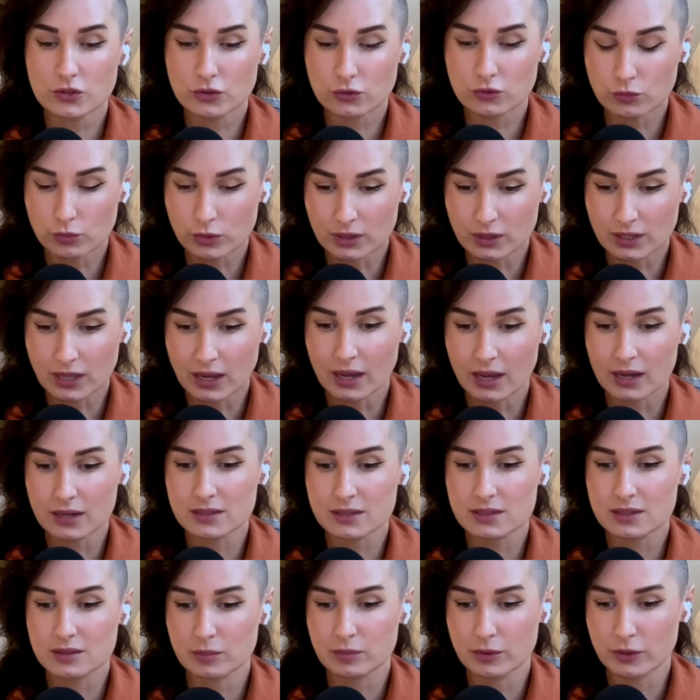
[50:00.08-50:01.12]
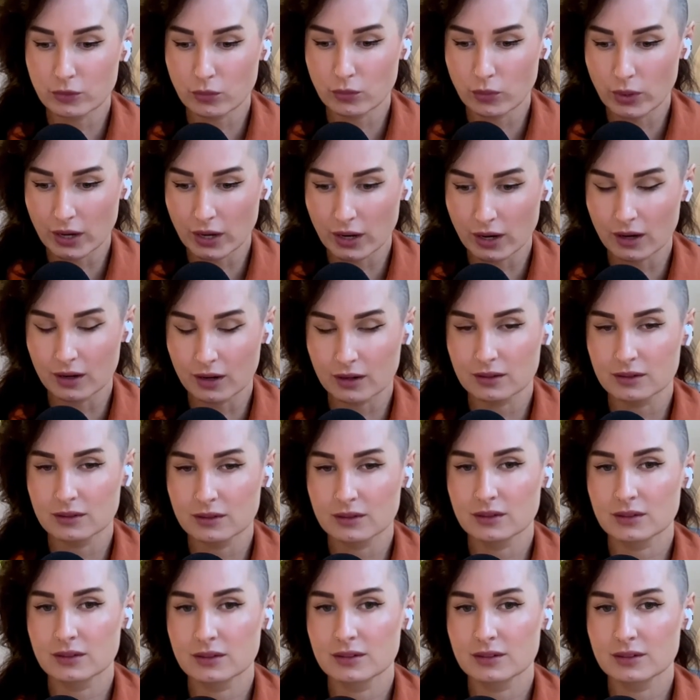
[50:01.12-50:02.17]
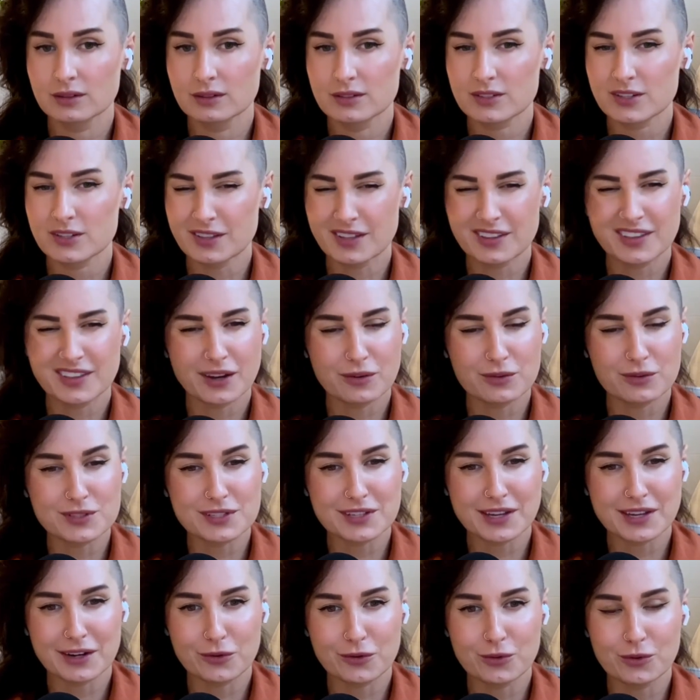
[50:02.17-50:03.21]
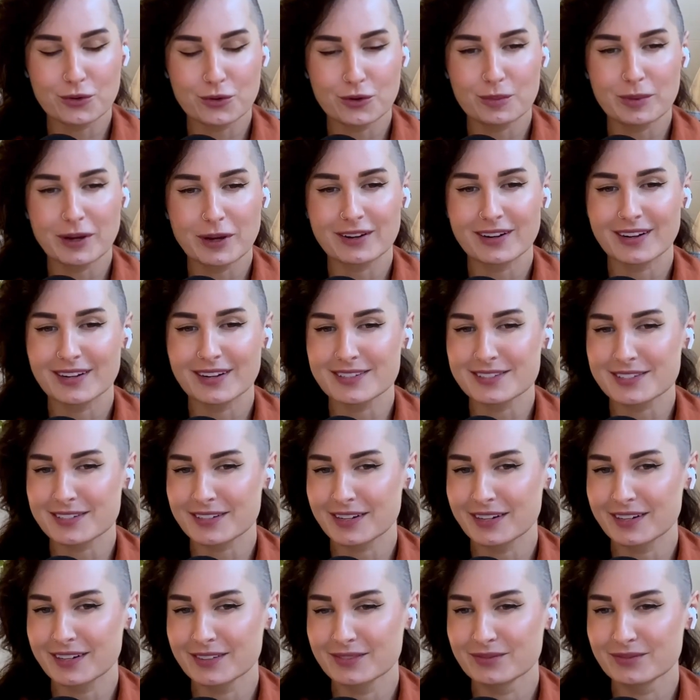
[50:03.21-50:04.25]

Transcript: relaxed but aware. So I thought that was kind of cool about Einstein.